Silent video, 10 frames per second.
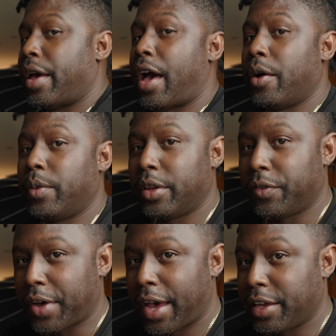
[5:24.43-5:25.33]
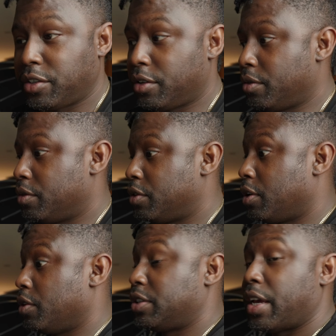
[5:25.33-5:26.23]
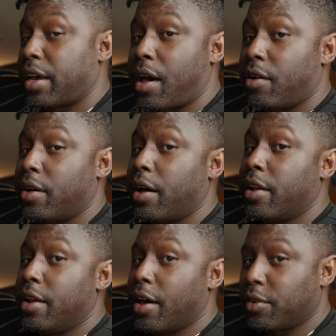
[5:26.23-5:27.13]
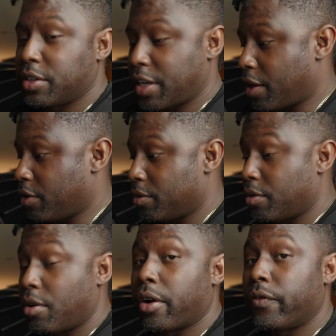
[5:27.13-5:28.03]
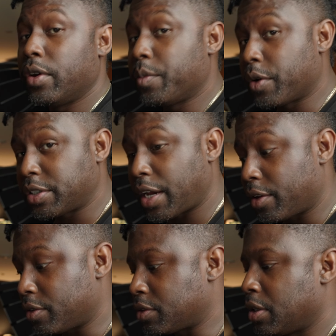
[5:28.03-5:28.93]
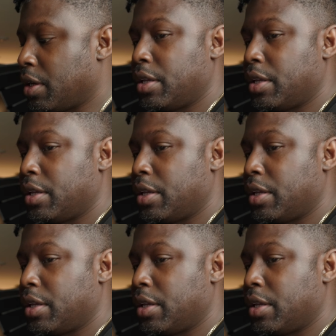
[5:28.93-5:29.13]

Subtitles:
I would advise you to go check out another channel or a few more channels